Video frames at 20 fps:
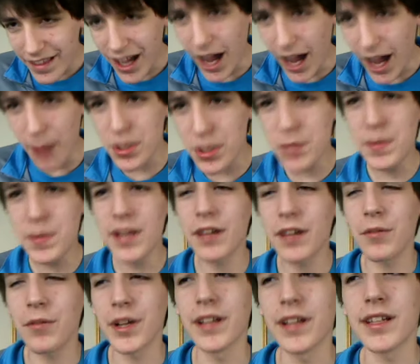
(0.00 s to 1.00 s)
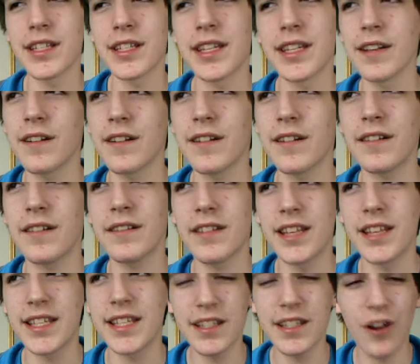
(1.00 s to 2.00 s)
I'm just being a realist here.
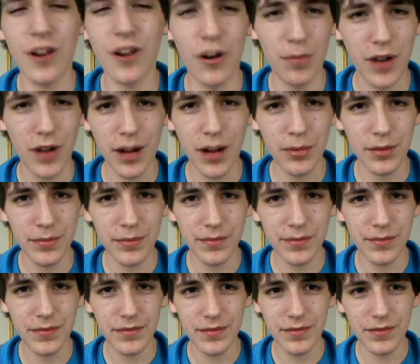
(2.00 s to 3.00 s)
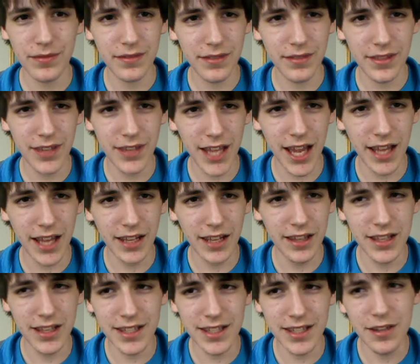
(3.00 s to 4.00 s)
This isn't our problem.
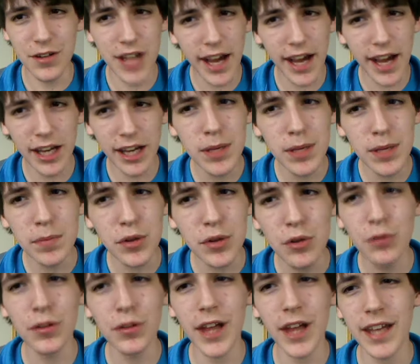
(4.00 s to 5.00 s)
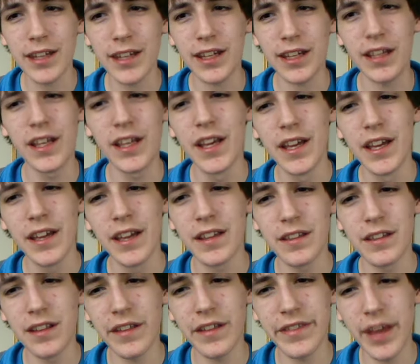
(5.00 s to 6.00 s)
And there's not going to be a beautiful ending.
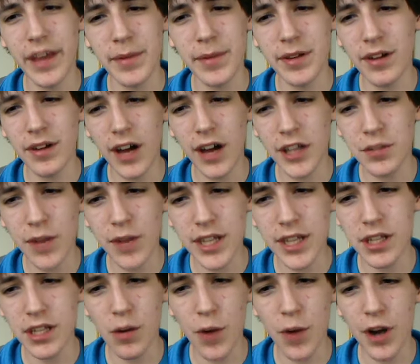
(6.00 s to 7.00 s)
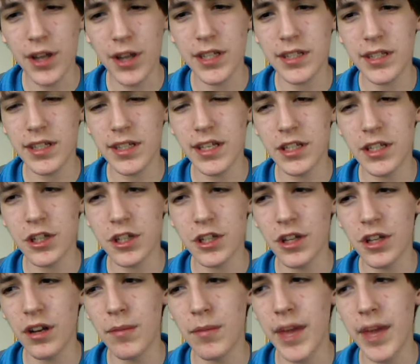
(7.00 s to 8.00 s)
I mean, us raising awareness is just
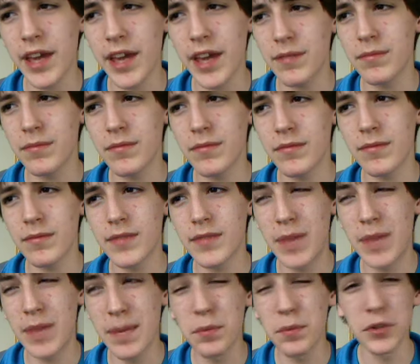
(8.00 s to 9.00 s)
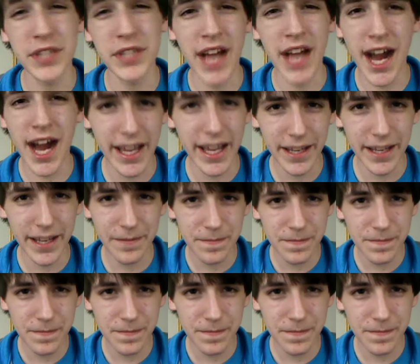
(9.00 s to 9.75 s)
going to make people die.